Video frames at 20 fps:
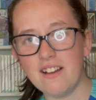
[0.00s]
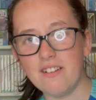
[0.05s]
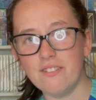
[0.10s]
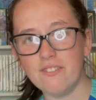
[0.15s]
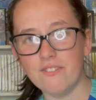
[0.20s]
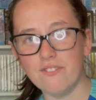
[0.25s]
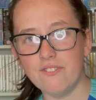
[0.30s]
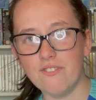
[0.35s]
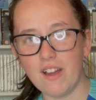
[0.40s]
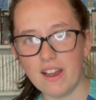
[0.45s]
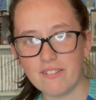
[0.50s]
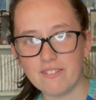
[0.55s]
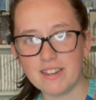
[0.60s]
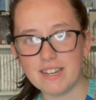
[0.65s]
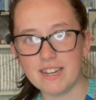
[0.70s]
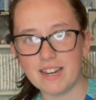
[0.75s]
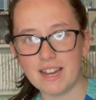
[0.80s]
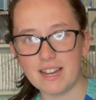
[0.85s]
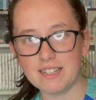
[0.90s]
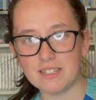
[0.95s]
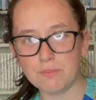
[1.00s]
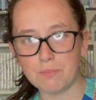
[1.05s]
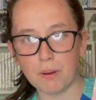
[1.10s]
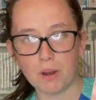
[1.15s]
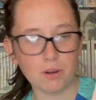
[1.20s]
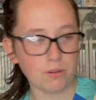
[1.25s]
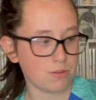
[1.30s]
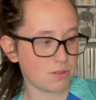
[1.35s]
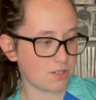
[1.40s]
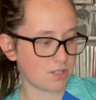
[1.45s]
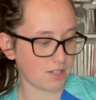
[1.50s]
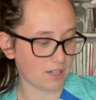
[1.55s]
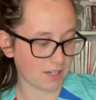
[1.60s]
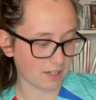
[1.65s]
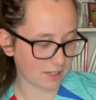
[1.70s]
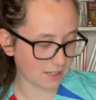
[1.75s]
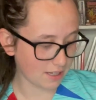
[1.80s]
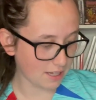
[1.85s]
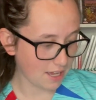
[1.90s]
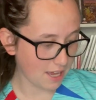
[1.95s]
nice poster.
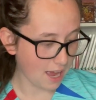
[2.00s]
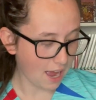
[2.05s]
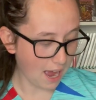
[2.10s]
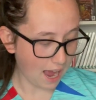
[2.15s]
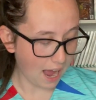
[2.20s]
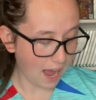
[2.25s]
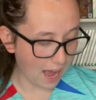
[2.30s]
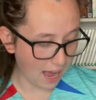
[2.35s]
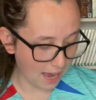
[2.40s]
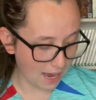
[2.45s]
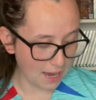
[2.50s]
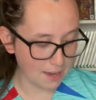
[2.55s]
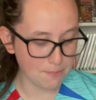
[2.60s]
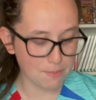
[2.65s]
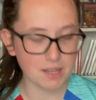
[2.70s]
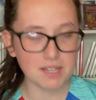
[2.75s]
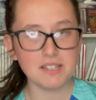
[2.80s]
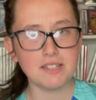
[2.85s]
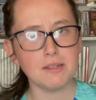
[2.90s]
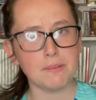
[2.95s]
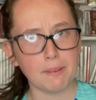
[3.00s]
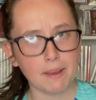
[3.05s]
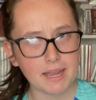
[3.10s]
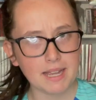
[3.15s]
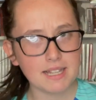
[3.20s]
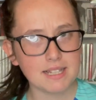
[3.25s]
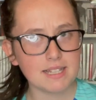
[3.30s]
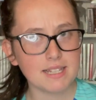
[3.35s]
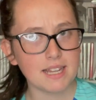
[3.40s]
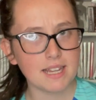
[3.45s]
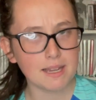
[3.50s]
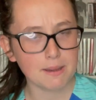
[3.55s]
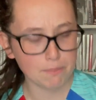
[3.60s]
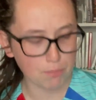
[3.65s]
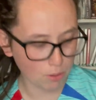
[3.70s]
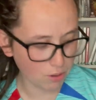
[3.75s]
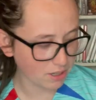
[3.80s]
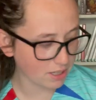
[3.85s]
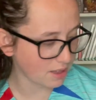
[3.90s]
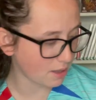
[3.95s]
I'm debating
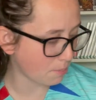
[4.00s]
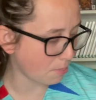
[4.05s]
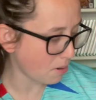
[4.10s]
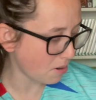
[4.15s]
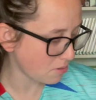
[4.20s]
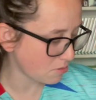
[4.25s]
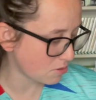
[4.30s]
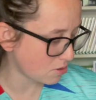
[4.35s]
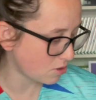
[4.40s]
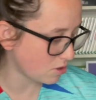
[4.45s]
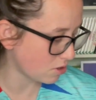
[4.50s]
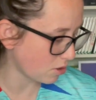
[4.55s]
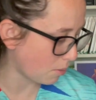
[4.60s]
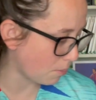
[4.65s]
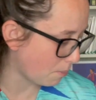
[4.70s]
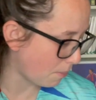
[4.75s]
putting the posters on